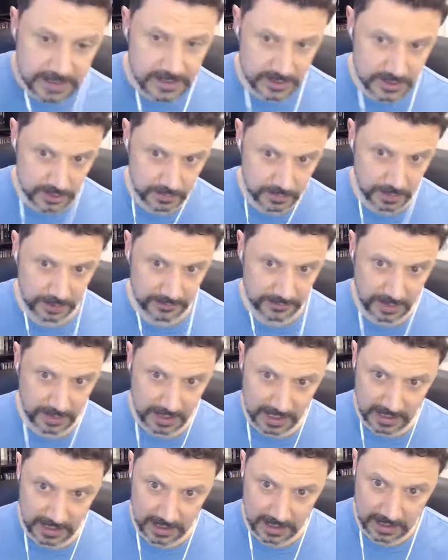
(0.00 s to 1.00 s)
as well too. I
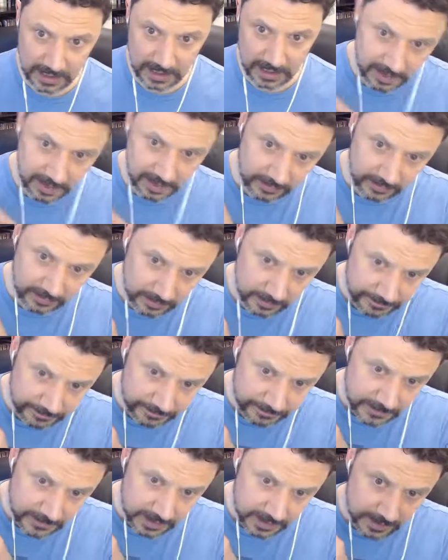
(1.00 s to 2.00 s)
like, I like the other,
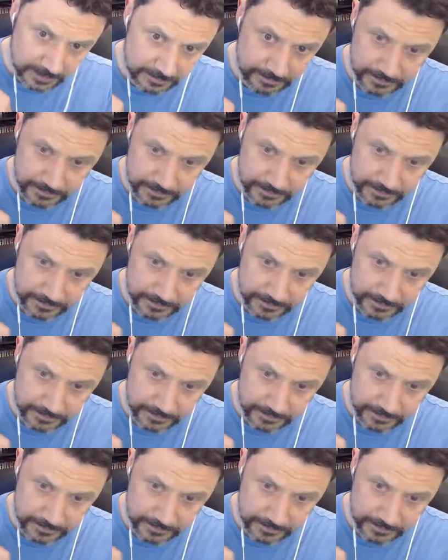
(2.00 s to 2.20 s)
the